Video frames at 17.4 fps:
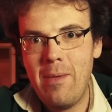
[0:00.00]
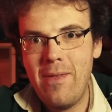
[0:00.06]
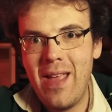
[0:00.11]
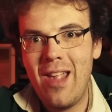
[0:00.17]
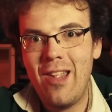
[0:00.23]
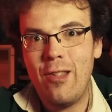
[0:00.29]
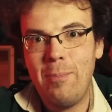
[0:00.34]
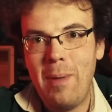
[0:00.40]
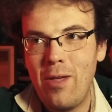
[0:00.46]
of it,
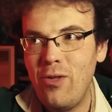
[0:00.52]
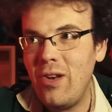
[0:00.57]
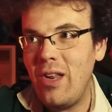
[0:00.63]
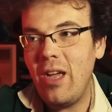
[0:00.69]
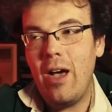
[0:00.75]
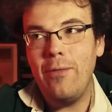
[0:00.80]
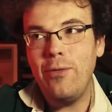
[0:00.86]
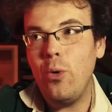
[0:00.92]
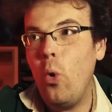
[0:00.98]

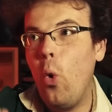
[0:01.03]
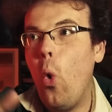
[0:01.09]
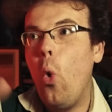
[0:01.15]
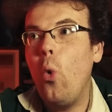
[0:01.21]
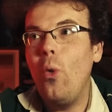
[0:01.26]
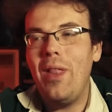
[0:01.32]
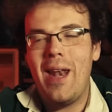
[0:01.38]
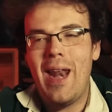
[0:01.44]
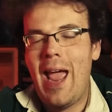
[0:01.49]
especially after
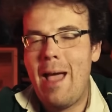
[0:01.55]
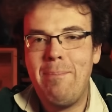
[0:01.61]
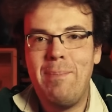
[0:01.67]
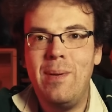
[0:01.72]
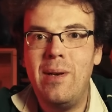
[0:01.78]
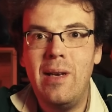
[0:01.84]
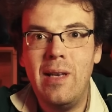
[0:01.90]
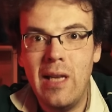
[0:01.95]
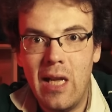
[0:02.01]
all that
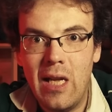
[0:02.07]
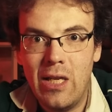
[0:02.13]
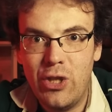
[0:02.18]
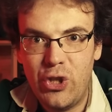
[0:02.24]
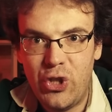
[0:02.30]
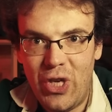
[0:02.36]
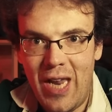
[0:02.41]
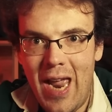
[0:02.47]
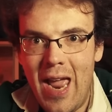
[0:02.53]
happened
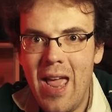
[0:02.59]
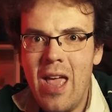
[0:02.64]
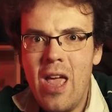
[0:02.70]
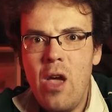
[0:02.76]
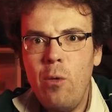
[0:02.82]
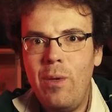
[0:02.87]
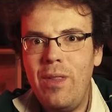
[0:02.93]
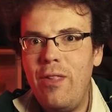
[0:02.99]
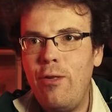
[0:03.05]
last year,
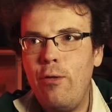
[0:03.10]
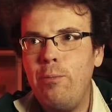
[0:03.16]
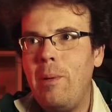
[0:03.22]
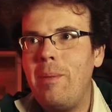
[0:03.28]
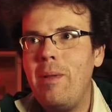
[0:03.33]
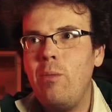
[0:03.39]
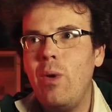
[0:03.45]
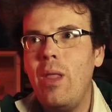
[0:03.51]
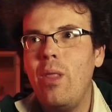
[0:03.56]
where this was
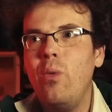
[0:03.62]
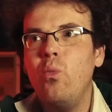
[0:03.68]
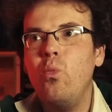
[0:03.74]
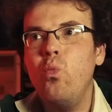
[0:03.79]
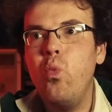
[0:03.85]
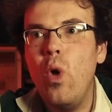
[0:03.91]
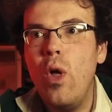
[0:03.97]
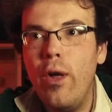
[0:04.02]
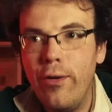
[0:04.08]
probably one of the
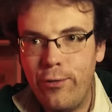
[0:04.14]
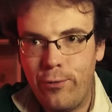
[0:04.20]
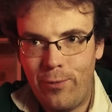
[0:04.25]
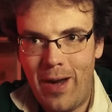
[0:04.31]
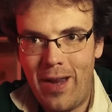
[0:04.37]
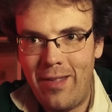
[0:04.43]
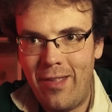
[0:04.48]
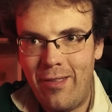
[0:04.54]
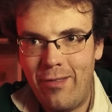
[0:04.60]
worst
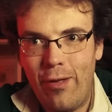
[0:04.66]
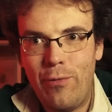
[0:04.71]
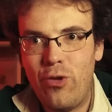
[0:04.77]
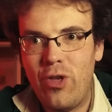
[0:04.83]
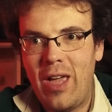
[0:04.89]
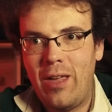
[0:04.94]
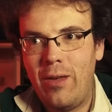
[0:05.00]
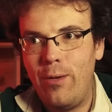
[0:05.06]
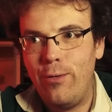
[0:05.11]
races of
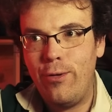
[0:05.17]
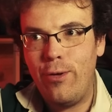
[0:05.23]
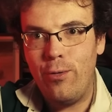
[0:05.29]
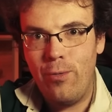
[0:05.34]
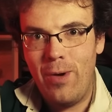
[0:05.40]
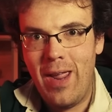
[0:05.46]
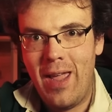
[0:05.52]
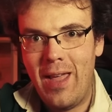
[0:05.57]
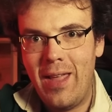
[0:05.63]
Checo's
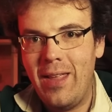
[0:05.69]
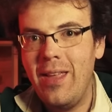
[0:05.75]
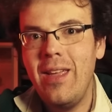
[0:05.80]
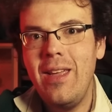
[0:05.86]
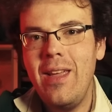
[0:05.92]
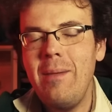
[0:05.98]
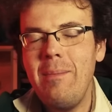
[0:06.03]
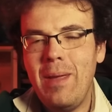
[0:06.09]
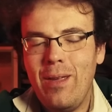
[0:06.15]
career,
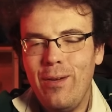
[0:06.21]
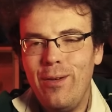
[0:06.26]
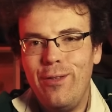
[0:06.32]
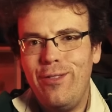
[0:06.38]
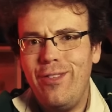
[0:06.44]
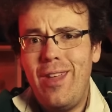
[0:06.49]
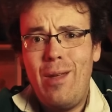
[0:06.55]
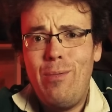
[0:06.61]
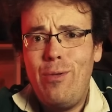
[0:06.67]

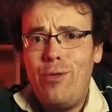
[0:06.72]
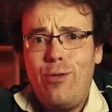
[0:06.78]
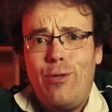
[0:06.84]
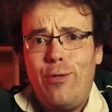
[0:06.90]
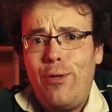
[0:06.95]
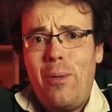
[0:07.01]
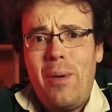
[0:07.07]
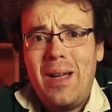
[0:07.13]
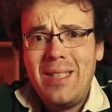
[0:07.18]
because it was
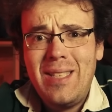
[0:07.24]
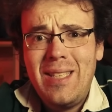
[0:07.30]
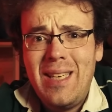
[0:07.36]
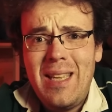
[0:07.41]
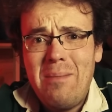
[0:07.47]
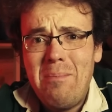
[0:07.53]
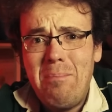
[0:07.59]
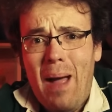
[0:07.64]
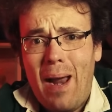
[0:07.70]
just so
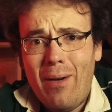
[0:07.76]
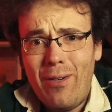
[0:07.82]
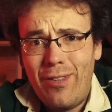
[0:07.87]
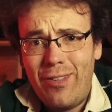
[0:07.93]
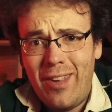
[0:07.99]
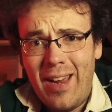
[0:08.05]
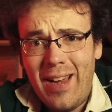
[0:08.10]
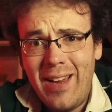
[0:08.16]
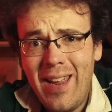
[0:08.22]
utterly
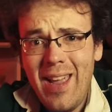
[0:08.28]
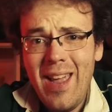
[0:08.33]
embarrassing.